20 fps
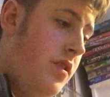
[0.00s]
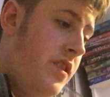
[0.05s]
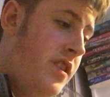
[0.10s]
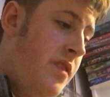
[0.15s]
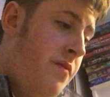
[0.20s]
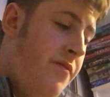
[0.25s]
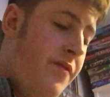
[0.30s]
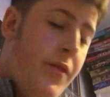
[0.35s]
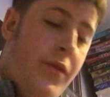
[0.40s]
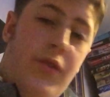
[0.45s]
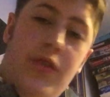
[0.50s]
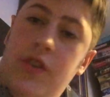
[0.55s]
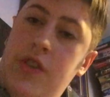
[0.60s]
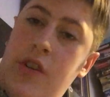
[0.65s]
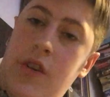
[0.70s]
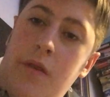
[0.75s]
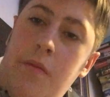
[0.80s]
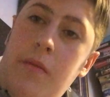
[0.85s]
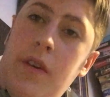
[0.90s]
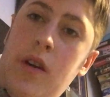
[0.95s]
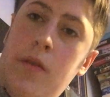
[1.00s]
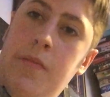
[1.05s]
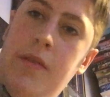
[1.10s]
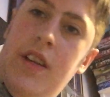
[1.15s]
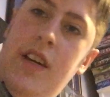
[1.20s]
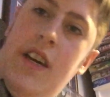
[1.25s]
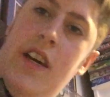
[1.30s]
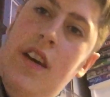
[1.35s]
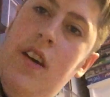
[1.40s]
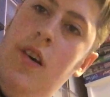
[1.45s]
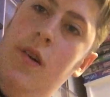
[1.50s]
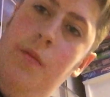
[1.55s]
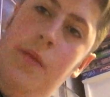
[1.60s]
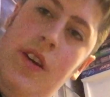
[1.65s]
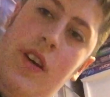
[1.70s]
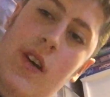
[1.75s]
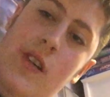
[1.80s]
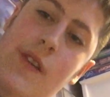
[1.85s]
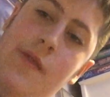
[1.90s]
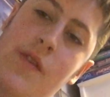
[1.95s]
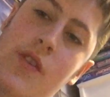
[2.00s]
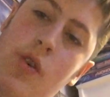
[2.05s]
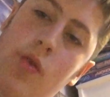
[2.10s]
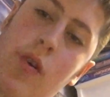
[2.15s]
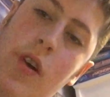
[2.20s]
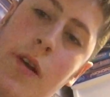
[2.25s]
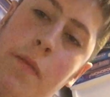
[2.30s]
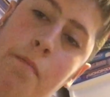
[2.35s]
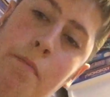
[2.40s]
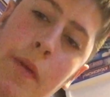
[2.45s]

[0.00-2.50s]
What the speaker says: Team Fortress 2 Monopoly. Hope you guys enjoyed.